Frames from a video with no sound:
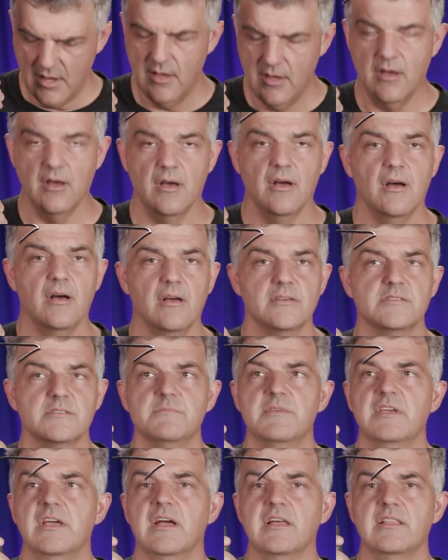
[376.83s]

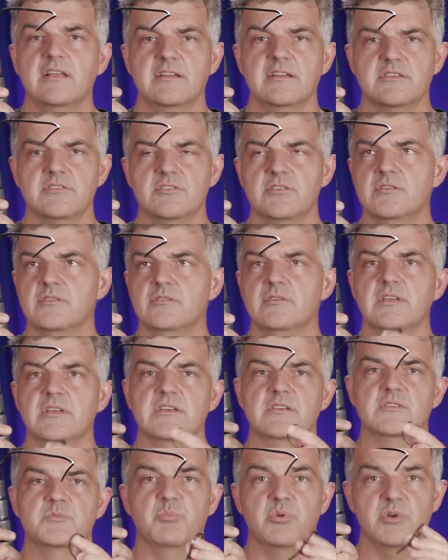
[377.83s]
something I like to do
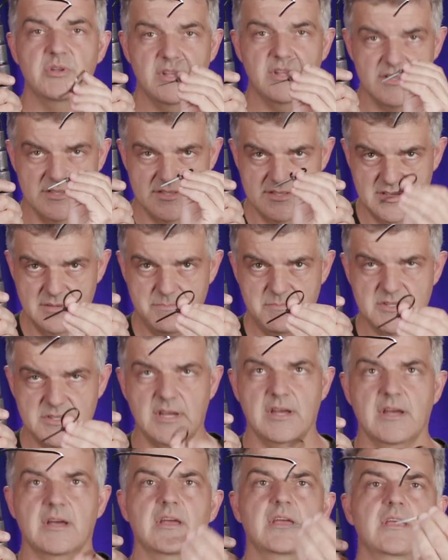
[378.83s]
is put a zip
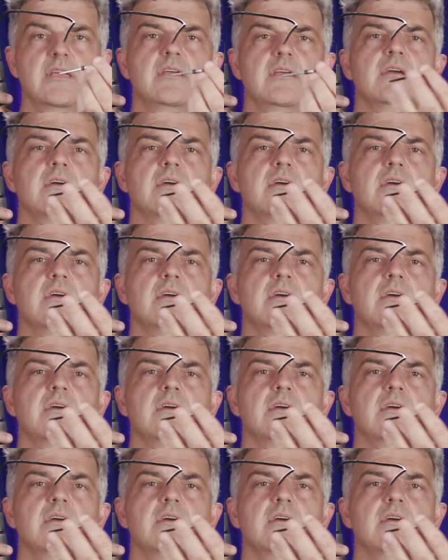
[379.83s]
tie